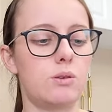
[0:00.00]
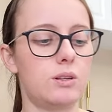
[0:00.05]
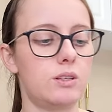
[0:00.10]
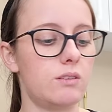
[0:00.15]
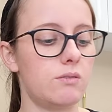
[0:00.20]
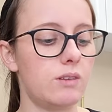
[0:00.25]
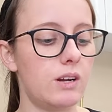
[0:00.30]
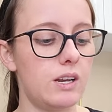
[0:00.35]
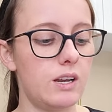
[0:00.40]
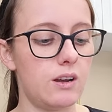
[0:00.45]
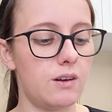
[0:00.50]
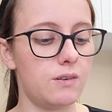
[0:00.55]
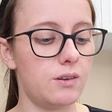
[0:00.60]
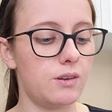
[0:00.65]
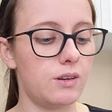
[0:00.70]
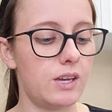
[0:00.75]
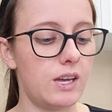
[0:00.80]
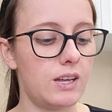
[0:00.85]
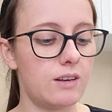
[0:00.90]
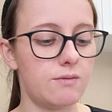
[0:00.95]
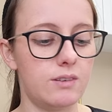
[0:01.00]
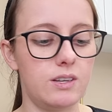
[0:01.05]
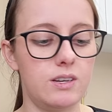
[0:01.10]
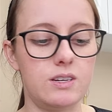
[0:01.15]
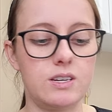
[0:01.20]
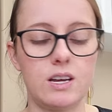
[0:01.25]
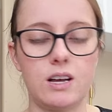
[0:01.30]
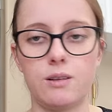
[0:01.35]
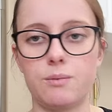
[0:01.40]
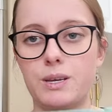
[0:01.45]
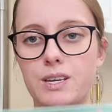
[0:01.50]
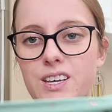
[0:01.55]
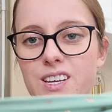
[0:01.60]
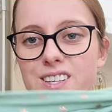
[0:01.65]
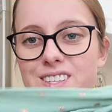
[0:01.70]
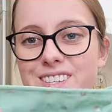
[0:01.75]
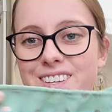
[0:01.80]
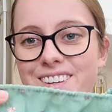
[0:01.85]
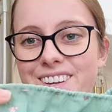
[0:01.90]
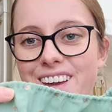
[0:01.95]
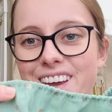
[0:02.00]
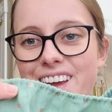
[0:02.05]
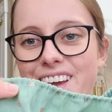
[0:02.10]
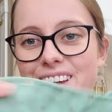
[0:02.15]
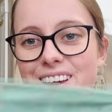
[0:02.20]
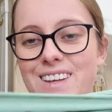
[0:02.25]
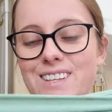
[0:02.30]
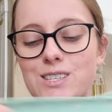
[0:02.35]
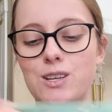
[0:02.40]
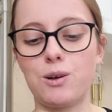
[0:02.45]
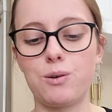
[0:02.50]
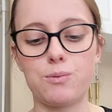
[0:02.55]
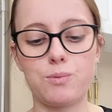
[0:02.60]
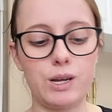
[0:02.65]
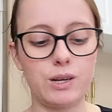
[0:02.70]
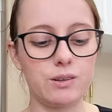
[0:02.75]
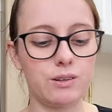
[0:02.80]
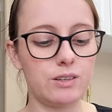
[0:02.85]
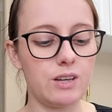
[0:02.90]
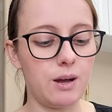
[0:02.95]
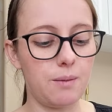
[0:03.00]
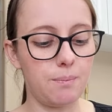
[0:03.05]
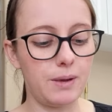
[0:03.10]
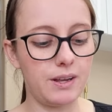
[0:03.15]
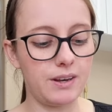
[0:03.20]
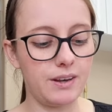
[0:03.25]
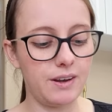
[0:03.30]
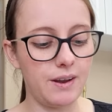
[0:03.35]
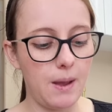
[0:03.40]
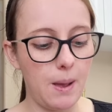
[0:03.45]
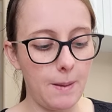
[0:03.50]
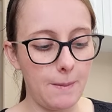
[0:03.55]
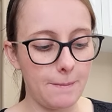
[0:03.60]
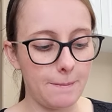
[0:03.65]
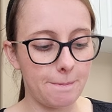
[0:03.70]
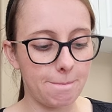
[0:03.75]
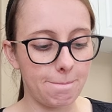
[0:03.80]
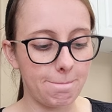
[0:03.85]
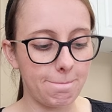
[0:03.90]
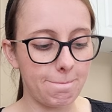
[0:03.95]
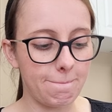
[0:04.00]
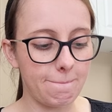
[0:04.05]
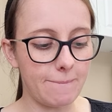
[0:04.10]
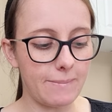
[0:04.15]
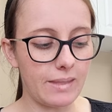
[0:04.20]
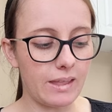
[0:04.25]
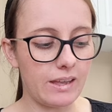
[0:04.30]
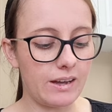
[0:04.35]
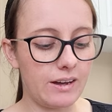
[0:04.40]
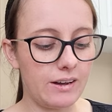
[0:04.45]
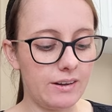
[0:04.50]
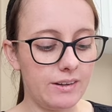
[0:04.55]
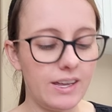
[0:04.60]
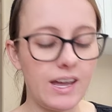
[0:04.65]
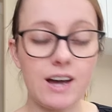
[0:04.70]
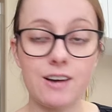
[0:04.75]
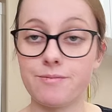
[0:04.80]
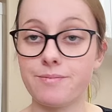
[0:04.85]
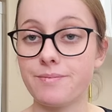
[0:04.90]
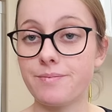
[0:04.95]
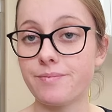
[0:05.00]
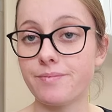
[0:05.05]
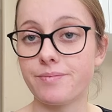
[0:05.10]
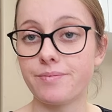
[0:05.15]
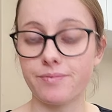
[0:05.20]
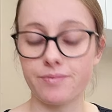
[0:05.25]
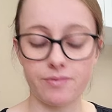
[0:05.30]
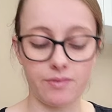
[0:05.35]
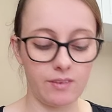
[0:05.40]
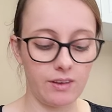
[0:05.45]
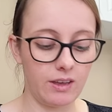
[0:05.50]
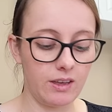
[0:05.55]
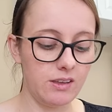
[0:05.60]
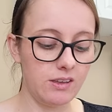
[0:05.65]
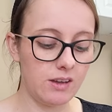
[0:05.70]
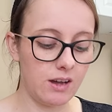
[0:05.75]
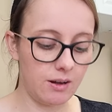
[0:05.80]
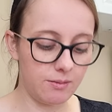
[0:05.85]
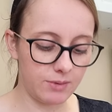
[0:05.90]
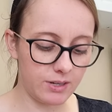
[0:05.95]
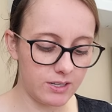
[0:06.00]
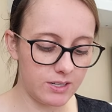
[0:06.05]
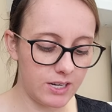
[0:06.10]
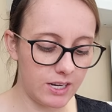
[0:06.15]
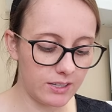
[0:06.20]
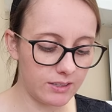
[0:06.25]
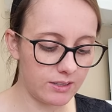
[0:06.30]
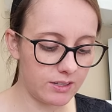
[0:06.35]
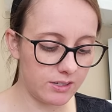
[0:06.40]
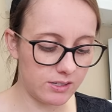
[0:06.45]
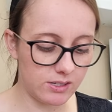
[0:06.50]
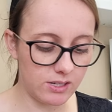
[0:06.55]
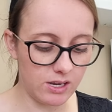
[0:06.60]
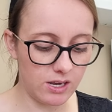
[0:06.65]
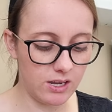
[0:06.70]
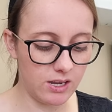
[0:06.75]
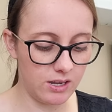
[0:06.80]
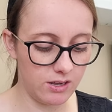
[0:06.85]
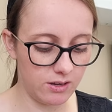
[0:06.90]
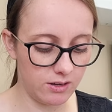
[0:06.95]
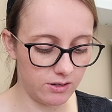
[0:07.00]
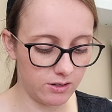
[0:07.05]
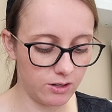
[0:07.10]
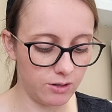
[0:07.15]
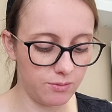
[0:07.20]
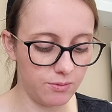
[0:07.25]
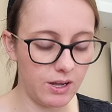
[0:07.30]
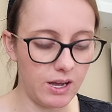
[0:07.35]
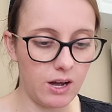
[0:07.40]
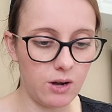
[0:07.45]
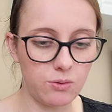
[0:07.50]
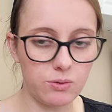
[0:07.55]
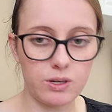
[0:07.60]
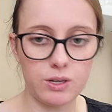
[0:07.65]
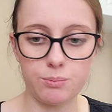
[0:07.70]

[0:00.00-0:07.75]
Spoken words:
Well, right now you can't really tell because it's all wrinkled up. But yeah, I'm going to take this out